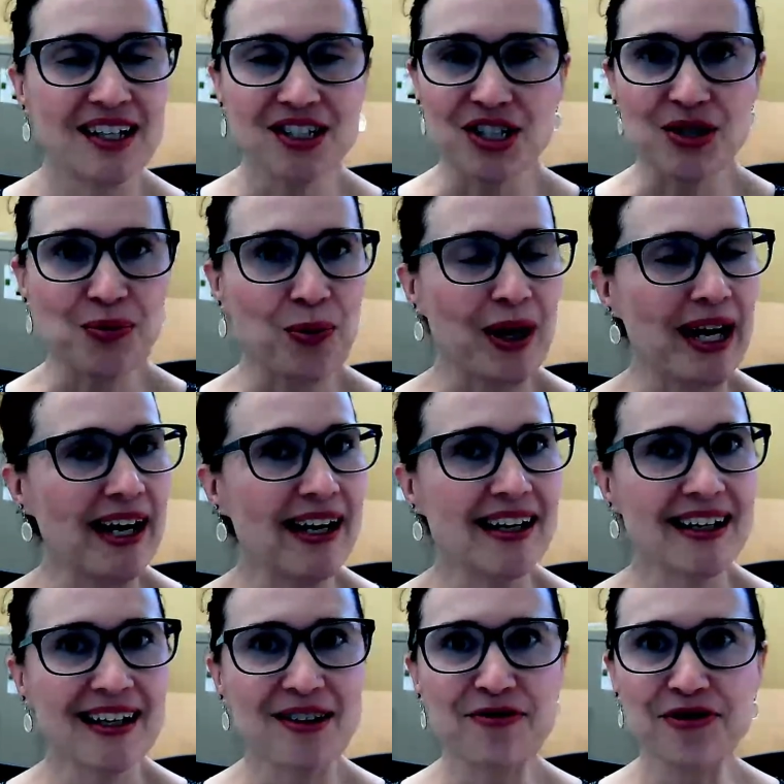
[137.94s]
just
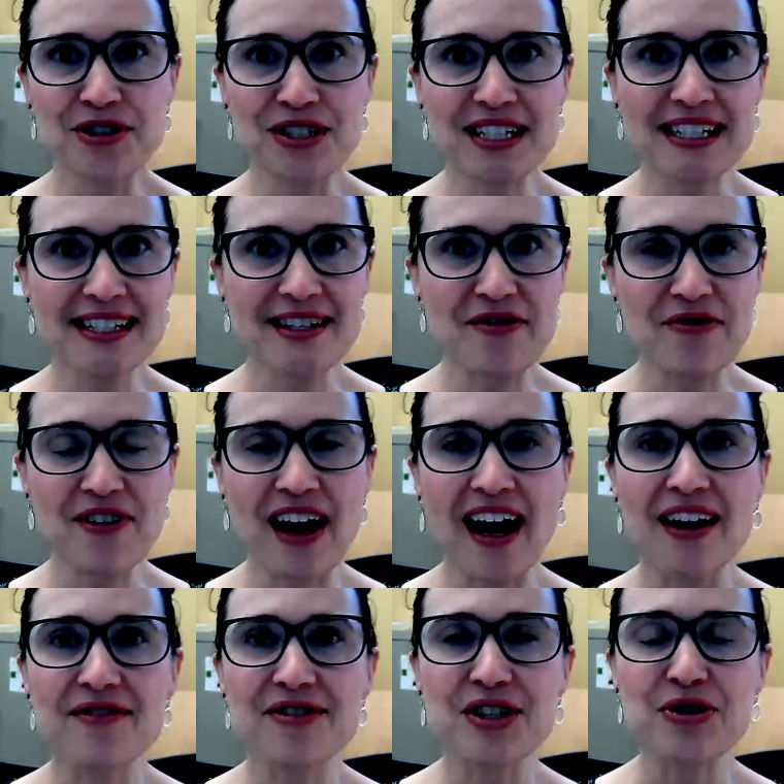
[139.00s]
waiting for season
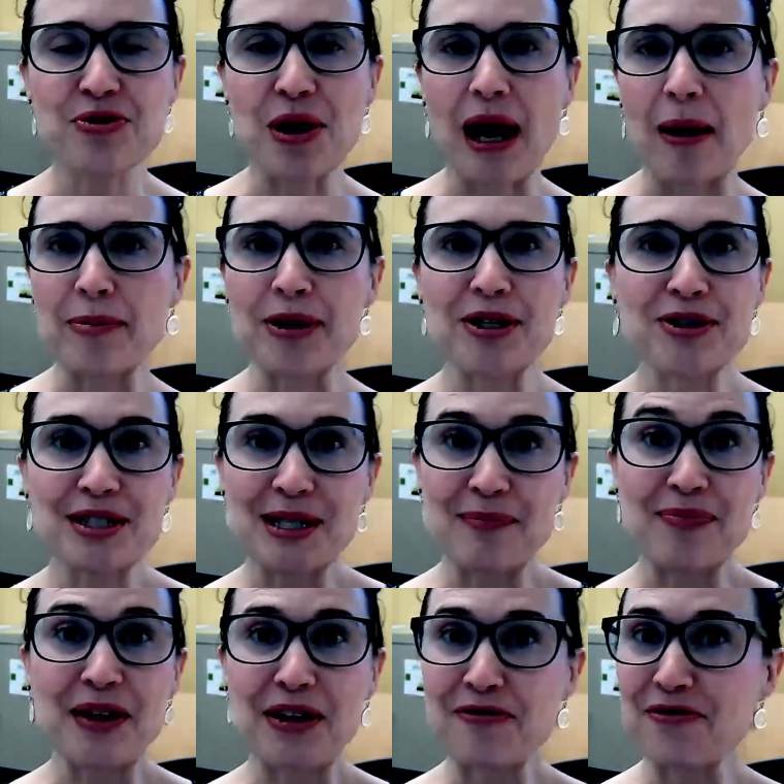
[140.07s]
5 to drop, here's
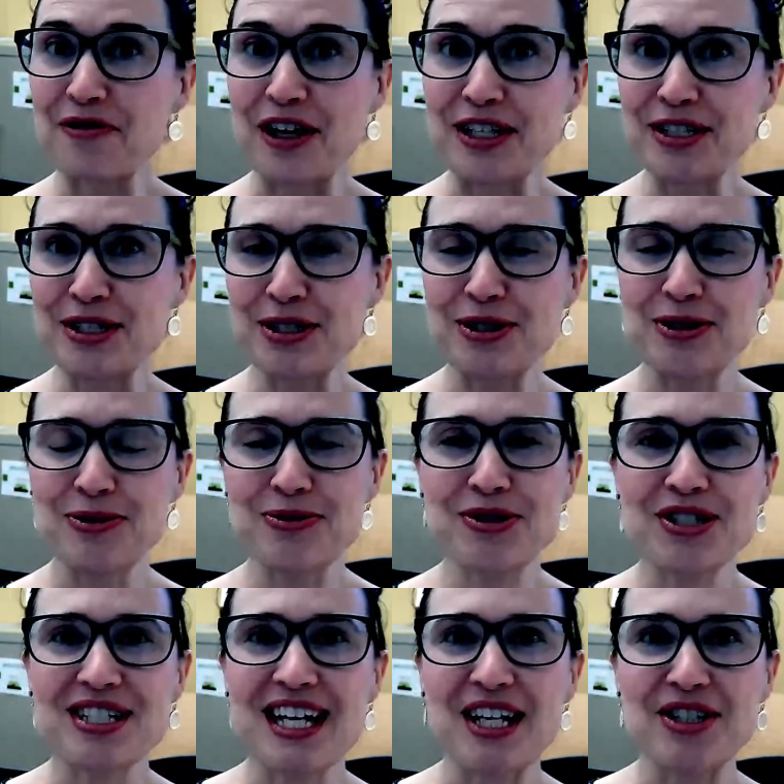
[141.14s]
something fun to do
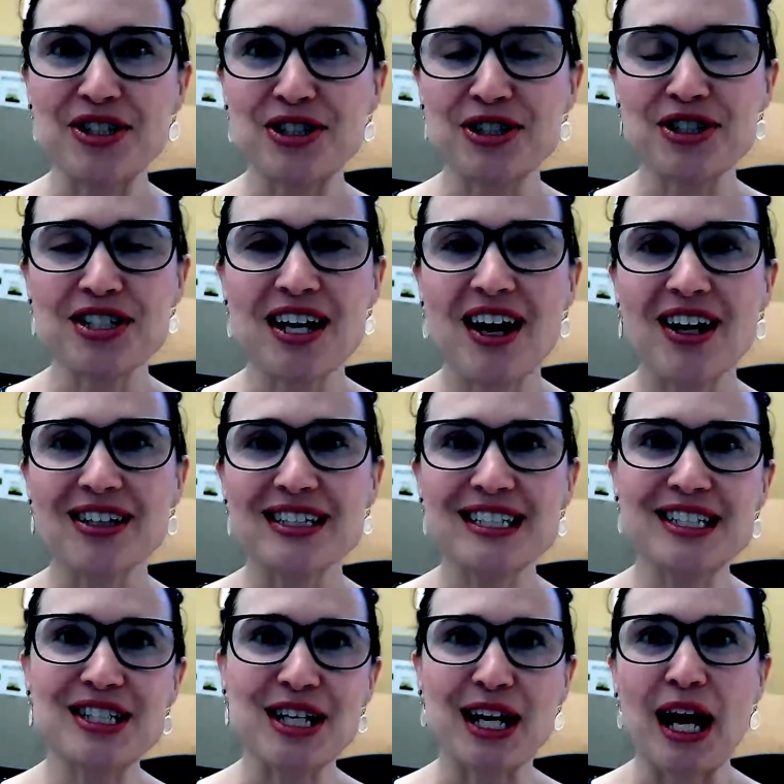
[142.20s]
to test your
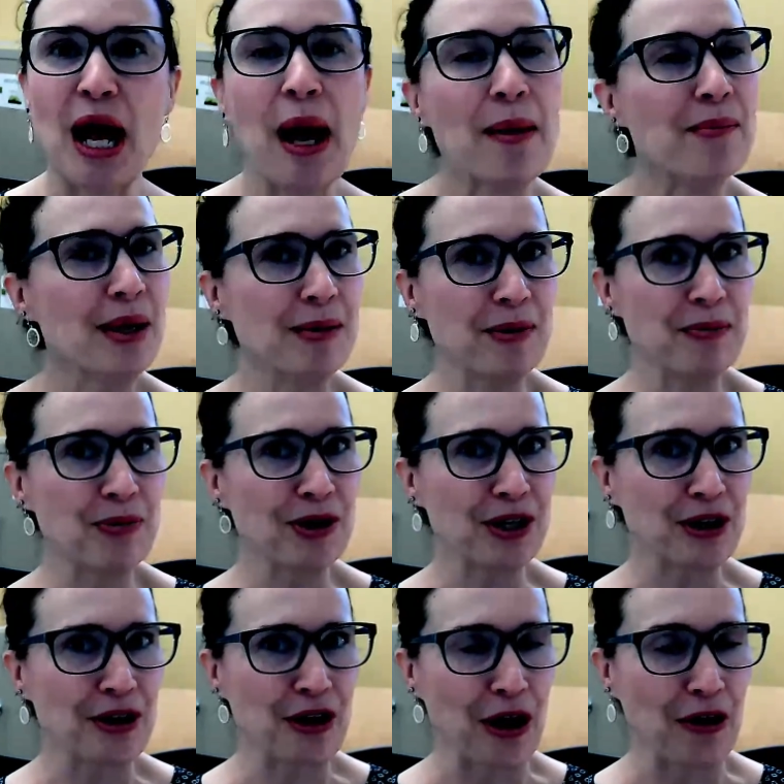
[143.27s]
knowledge and maybe
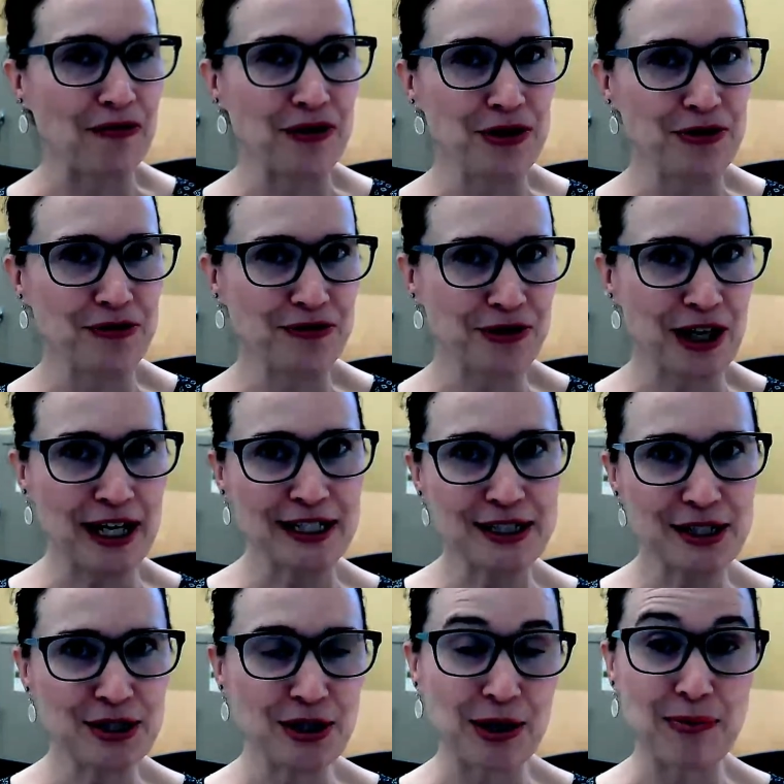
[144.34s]
bring a few
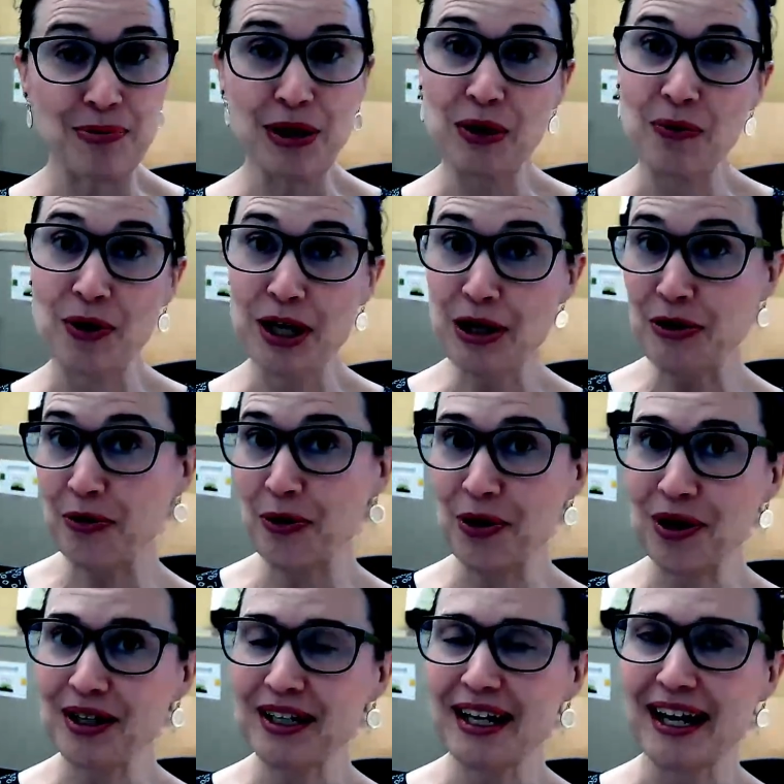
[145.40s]
friends to compete with
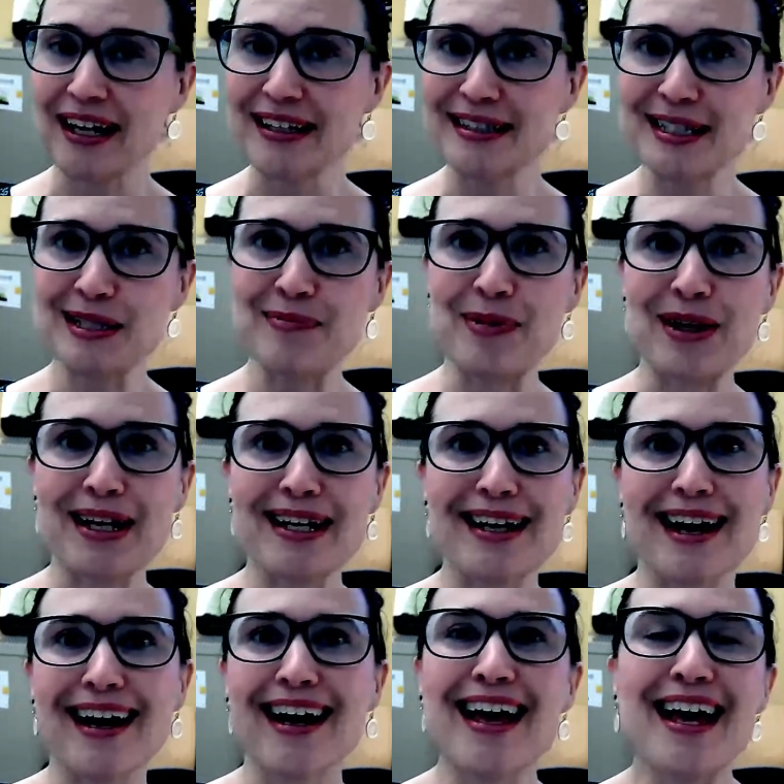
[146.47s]
or against. But
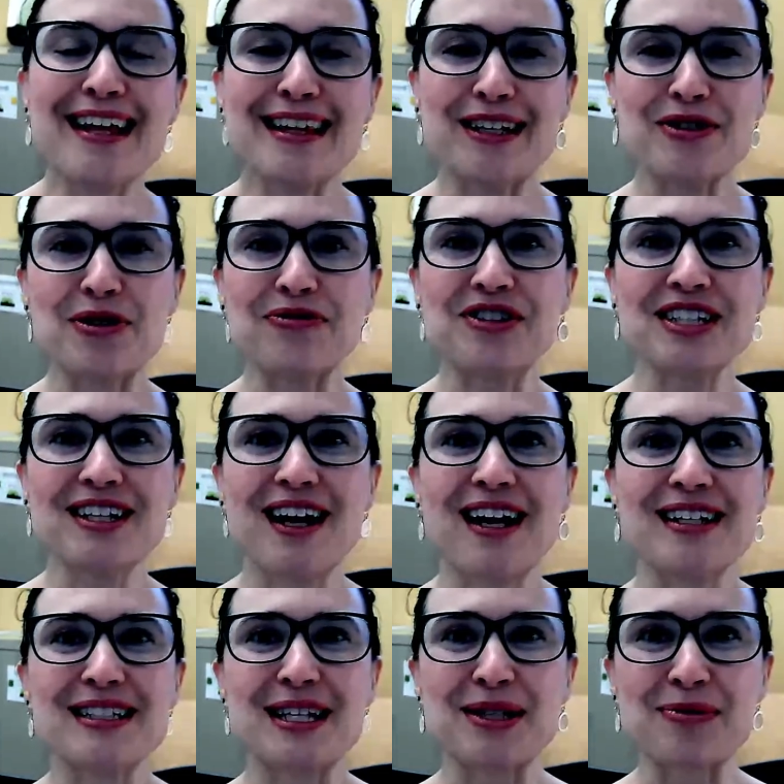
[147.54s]
that trivia
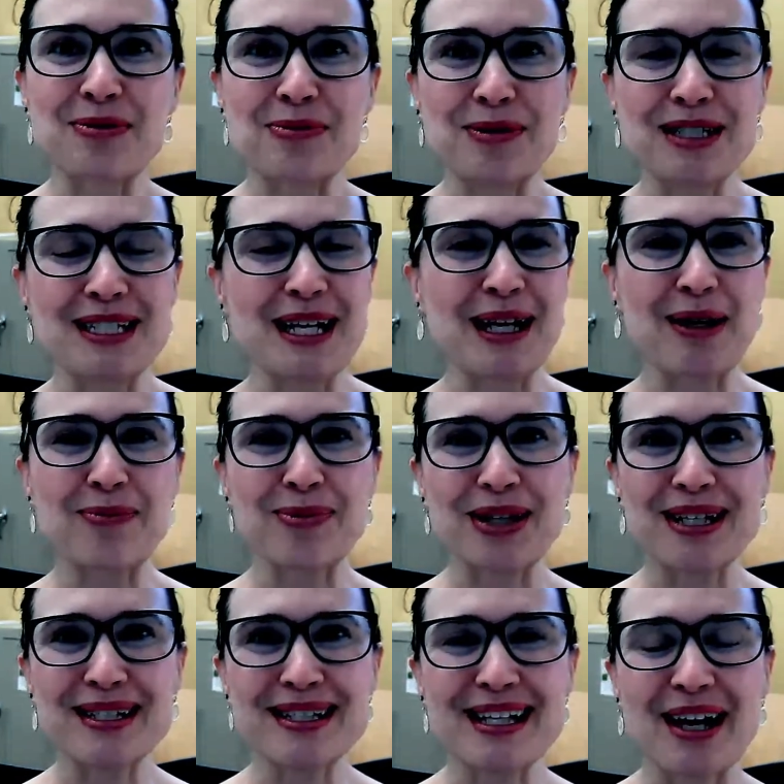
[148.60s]
contest will be taking
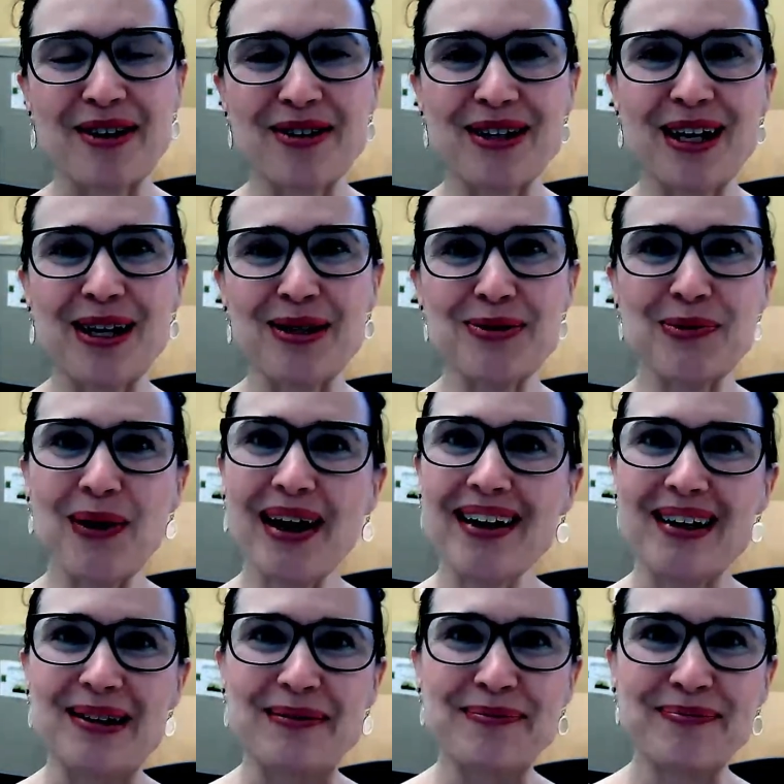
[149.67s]
place Saturday as
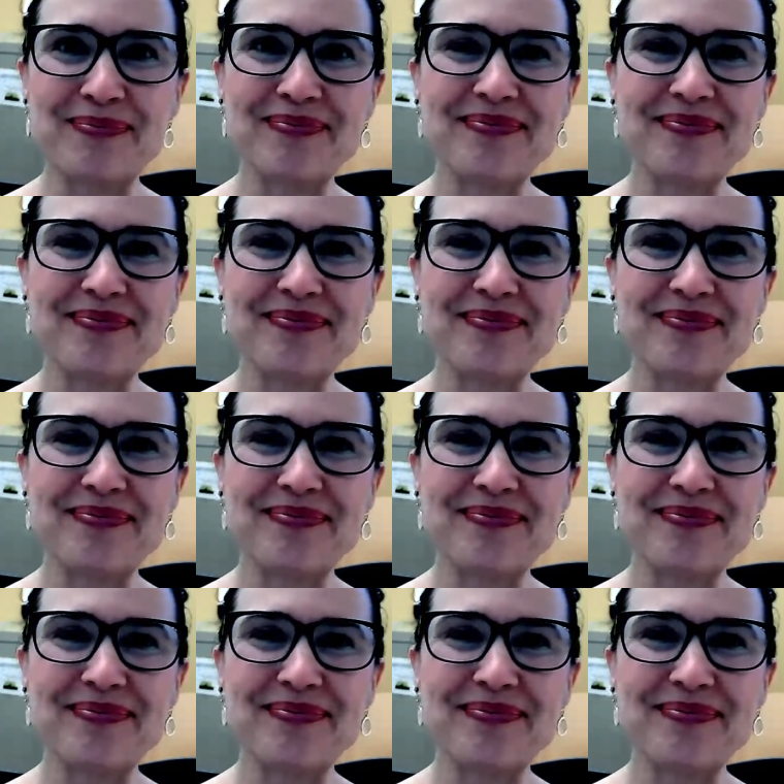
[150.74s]
well.